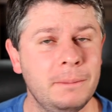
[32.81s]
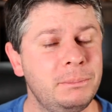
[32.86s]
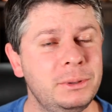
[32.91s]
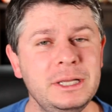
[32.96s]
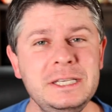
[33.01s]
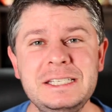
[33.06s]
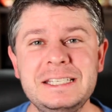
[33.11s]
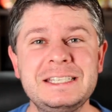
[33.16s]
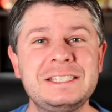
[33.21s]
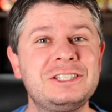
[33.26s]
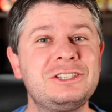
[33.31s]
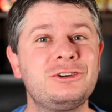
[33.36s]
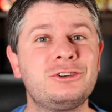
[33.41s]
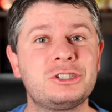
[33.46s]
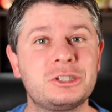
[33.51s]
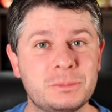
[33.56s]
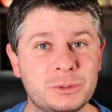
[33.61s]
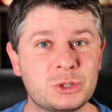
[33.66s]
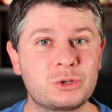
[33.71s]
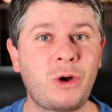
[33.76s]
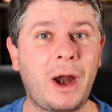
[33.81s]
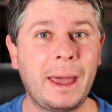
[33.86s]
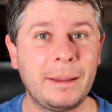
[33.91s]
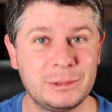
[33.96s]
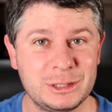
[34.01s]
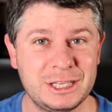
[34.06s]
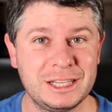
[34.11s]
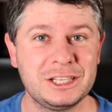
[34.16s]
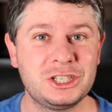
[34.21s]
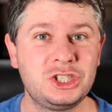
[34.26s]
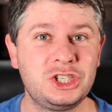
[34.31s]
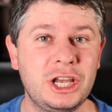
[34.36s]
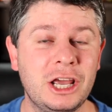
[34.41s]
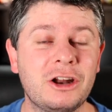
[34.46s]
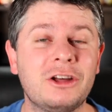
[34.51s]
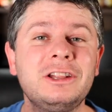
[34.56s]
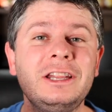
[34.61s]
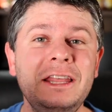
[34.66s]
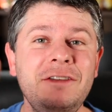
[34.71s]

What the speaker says: Please consider subscribing to this channel,